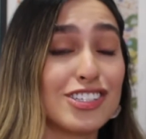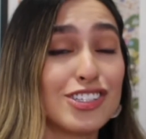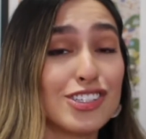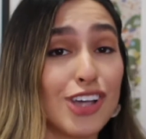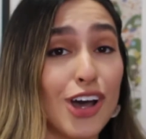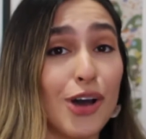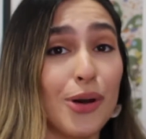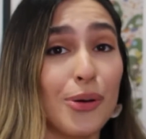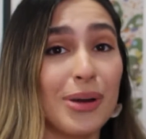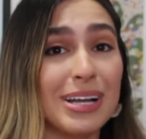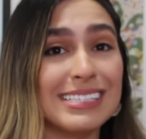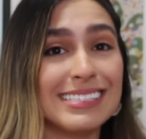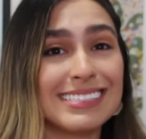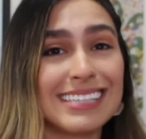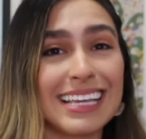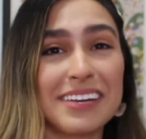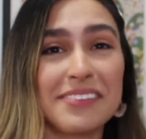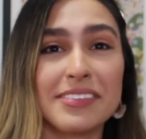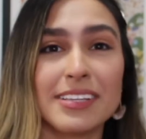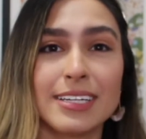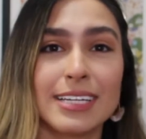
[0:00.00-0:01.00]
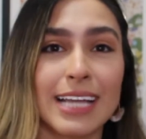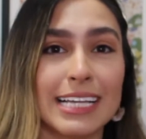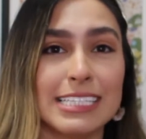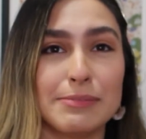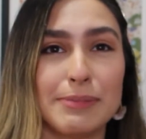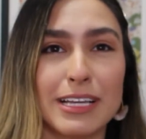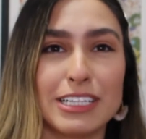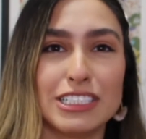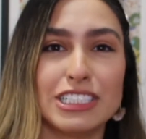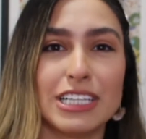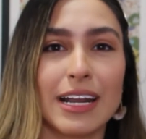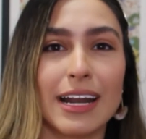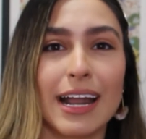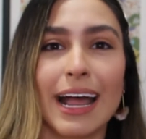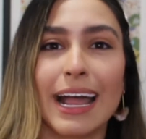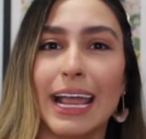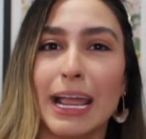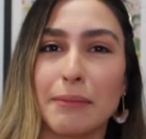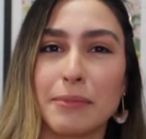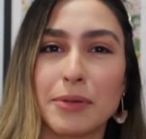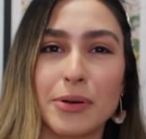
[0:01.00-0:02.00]
So instead of the diced pancetta,
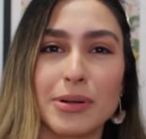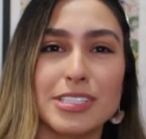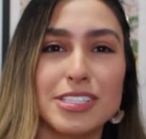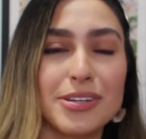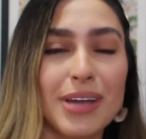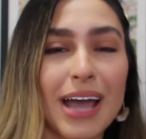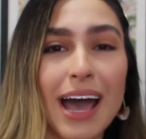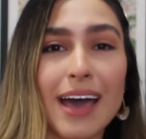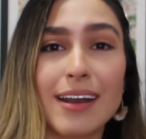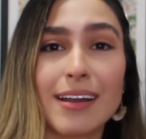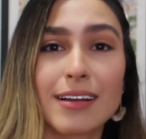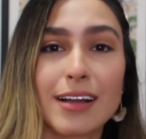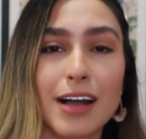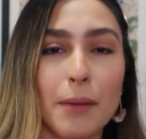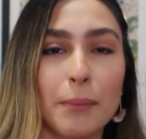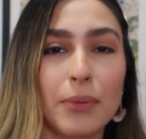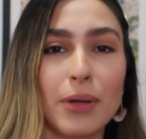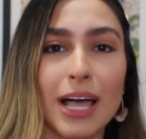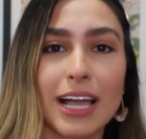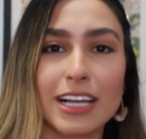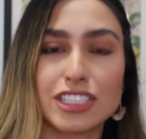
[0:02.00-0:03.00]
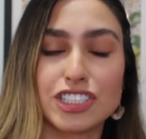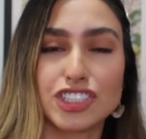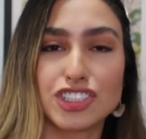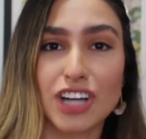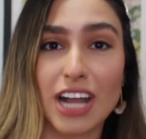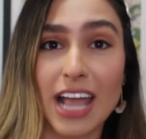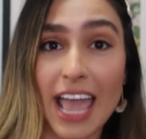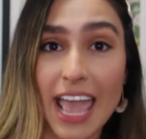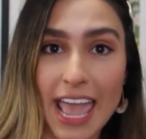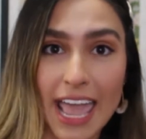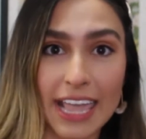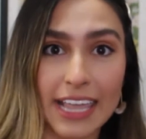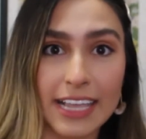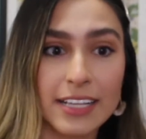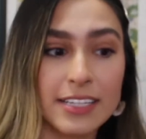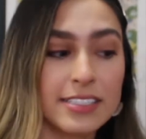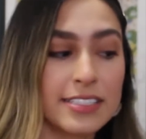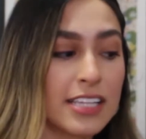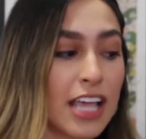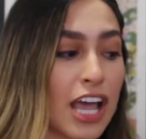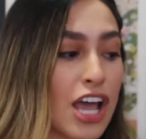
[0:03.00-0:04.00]
I am going to add a couple extra
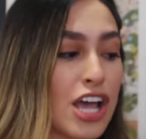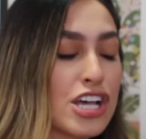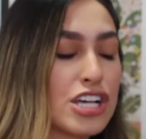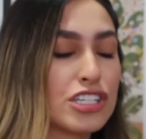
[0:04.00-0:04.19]
eggs.